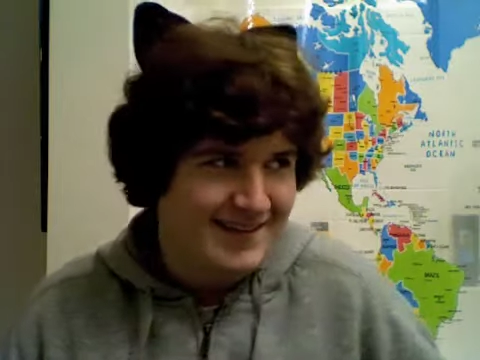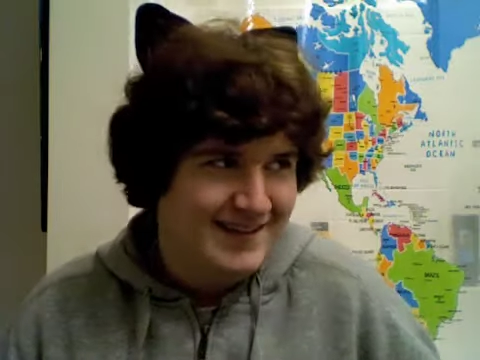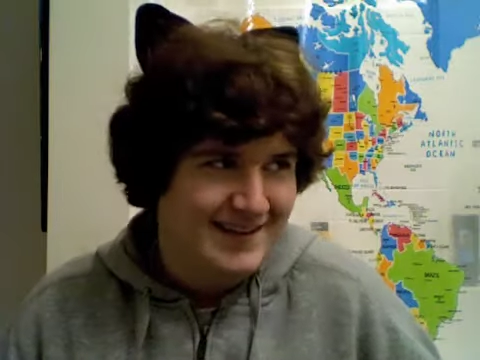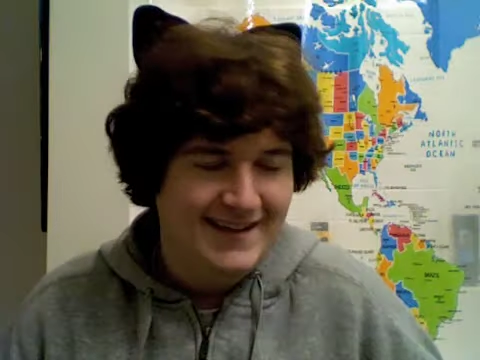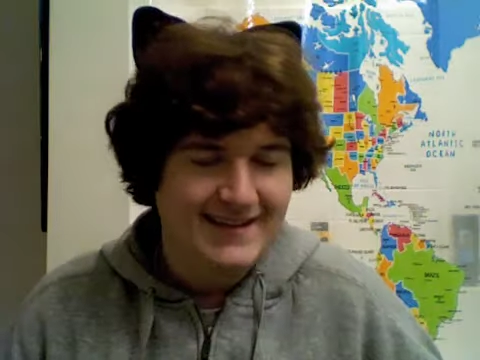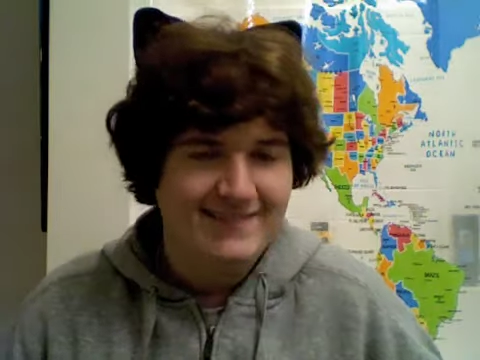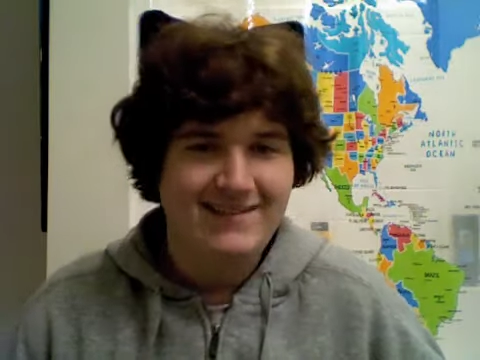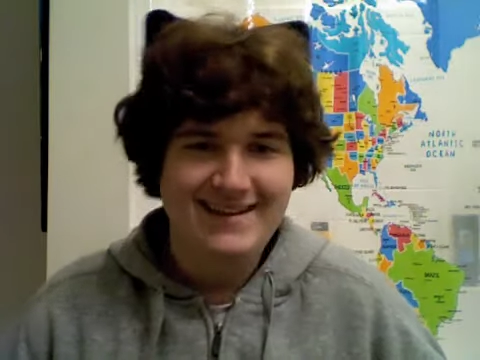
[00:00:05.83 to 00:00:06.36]

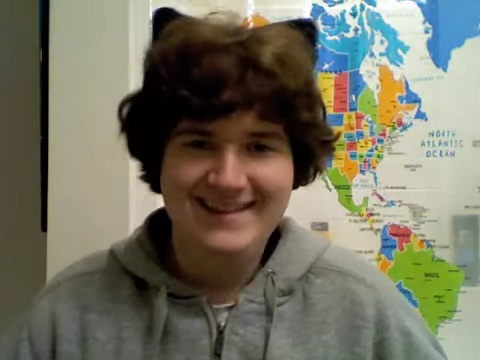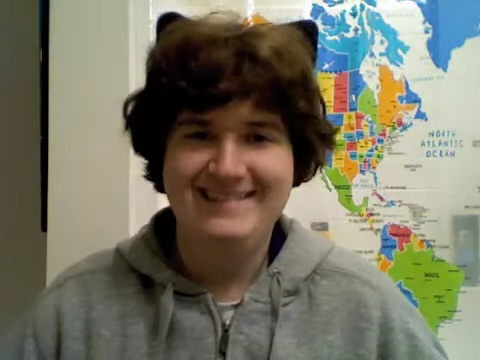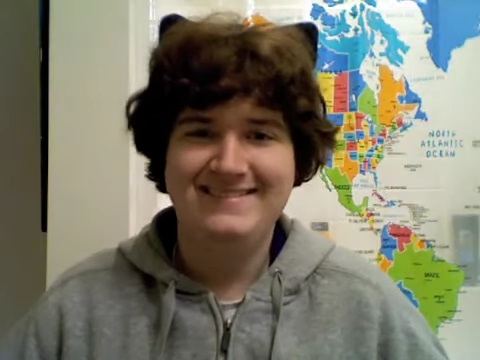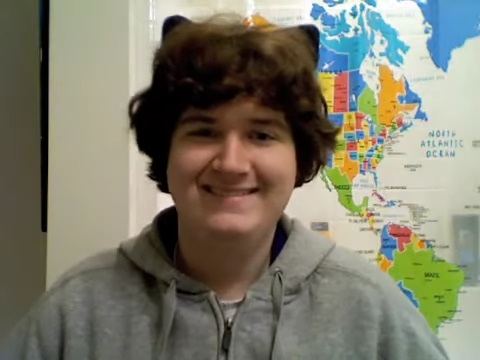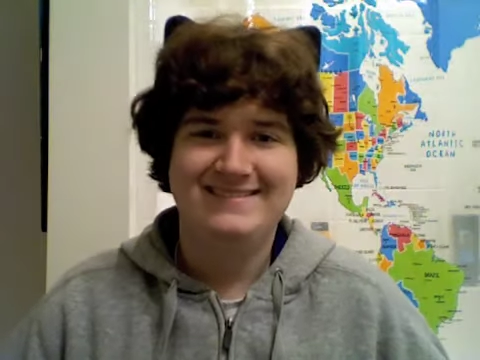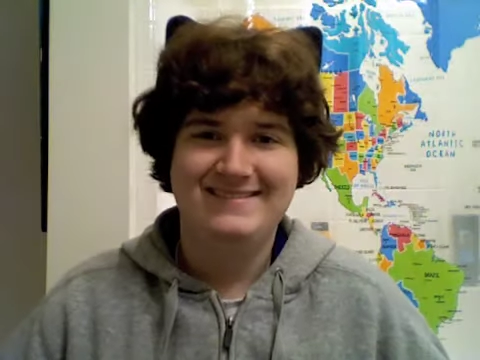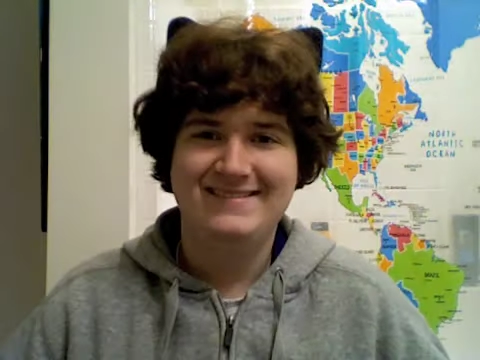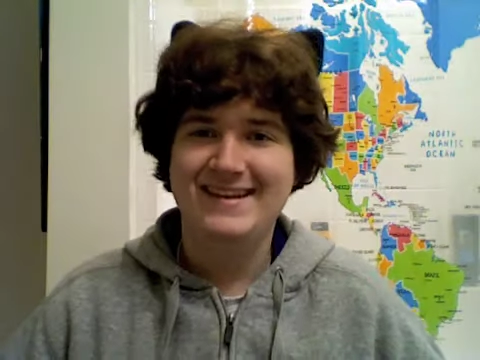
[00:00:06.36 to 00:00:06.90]
It
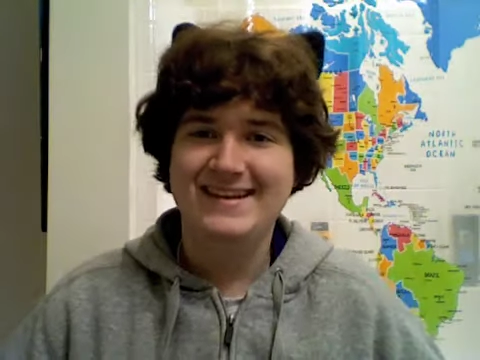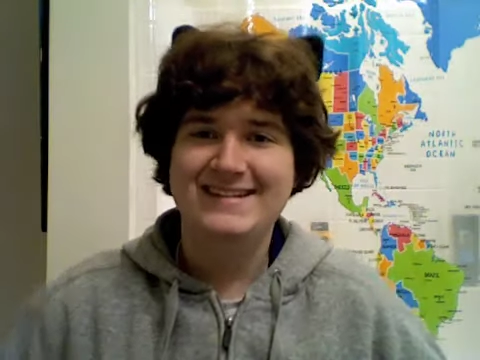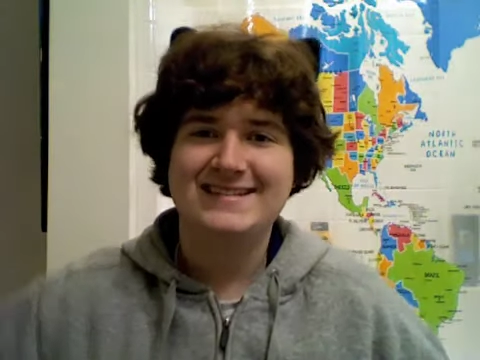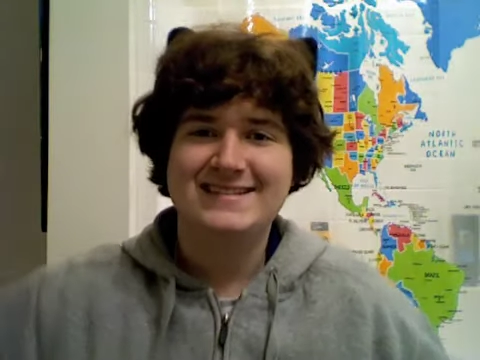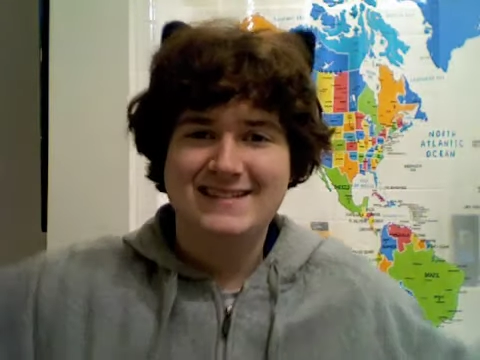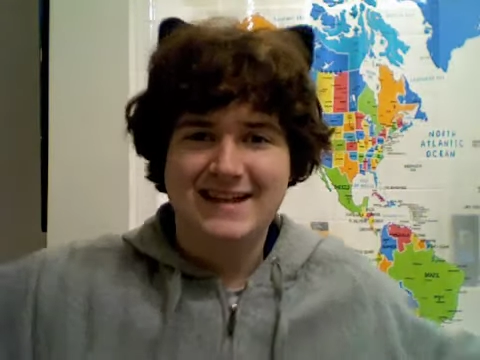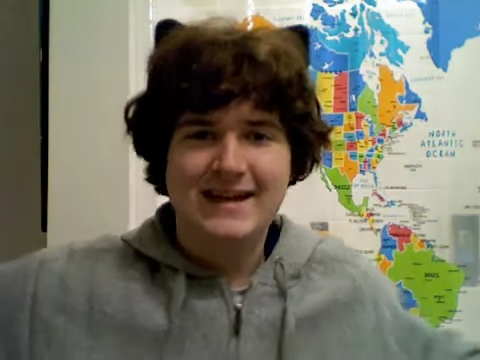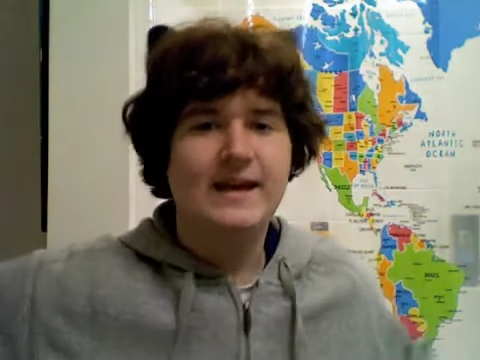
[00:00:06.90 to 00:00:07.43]
well,
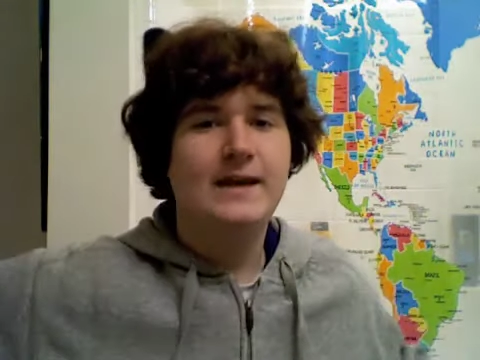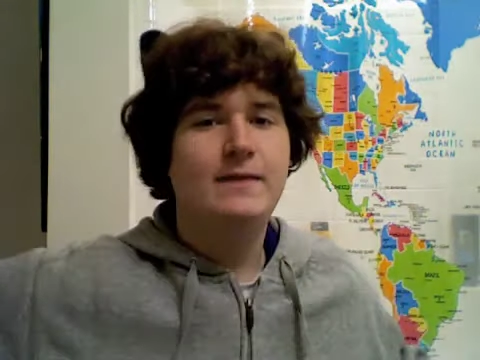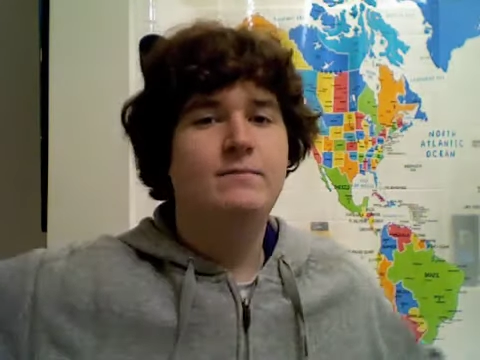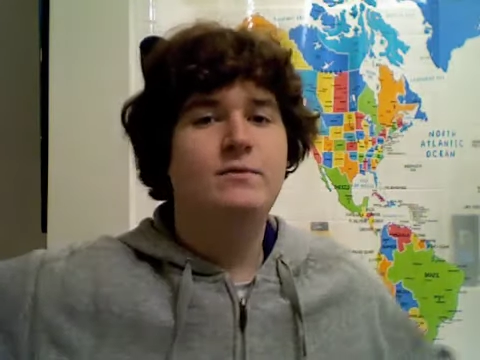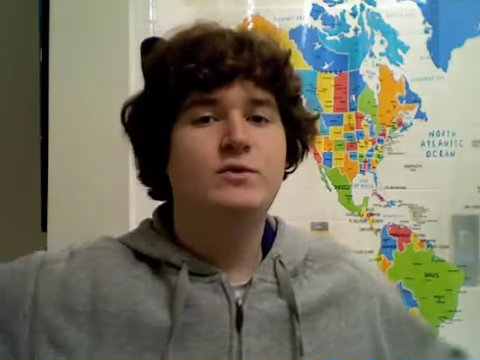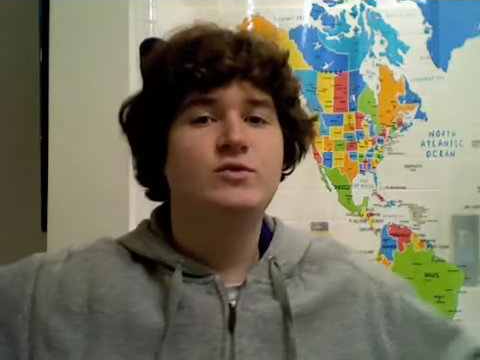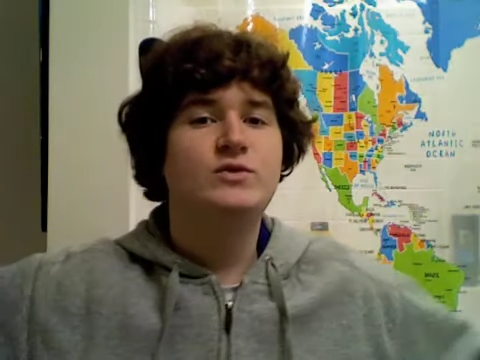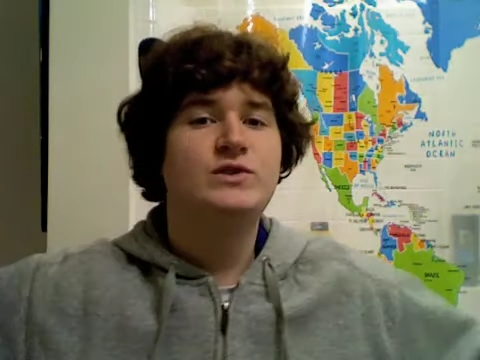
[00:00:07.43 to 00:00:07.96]
it's time
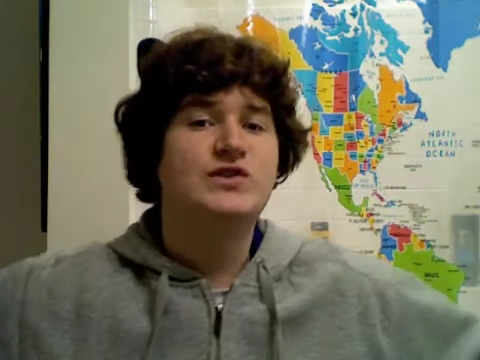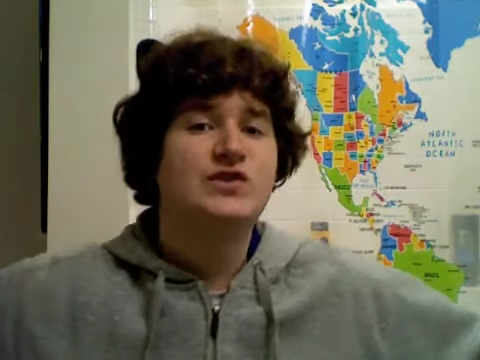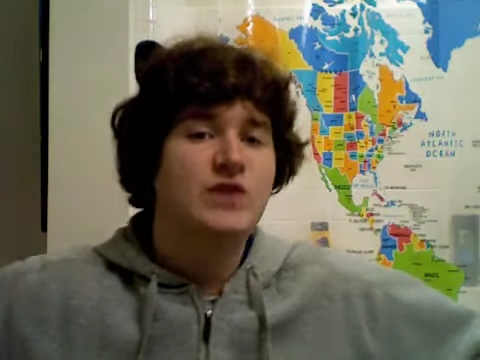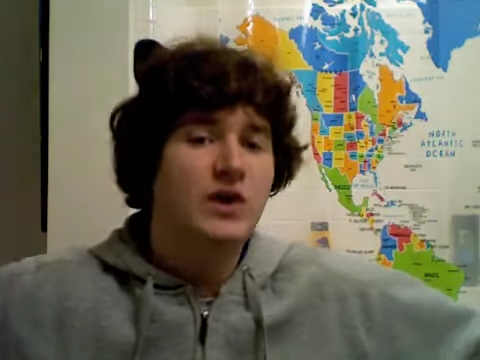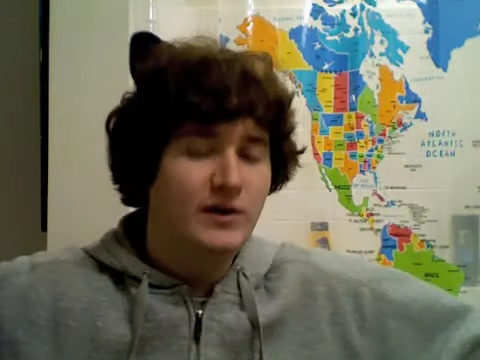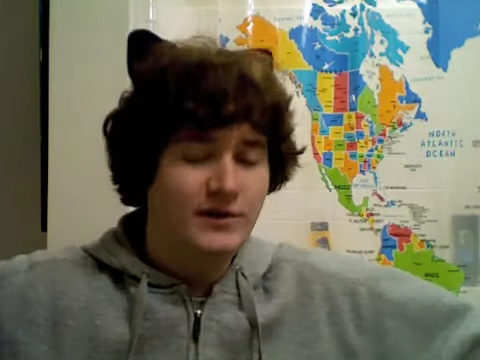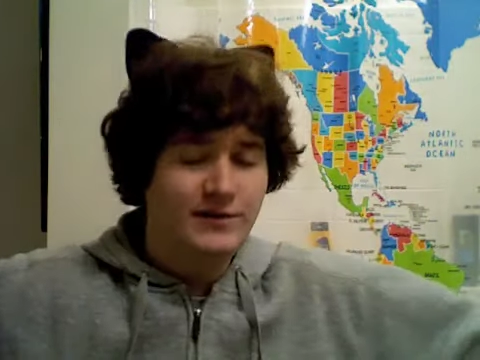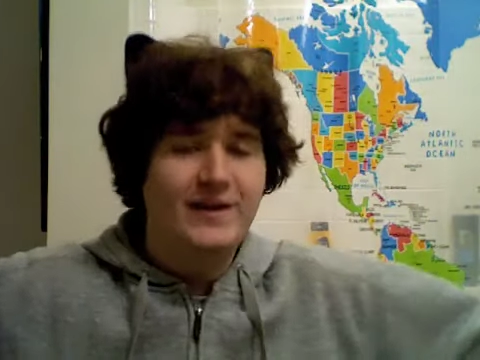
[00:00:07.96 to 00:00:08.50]
to
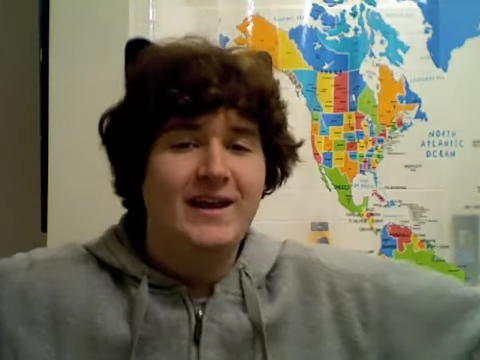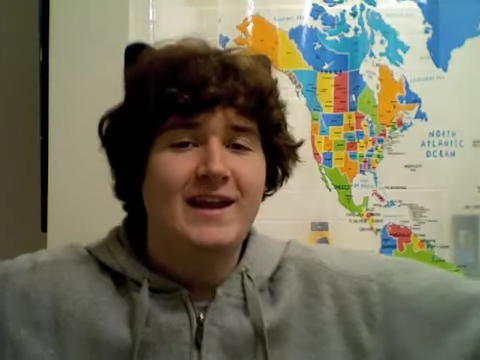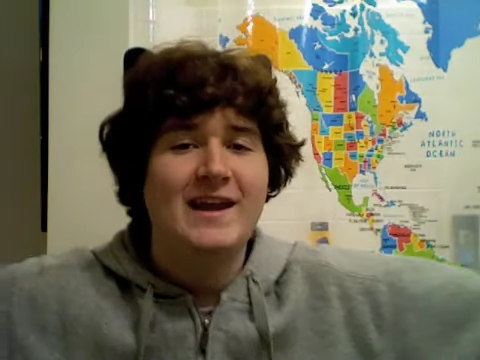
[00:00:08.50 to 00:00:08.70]
start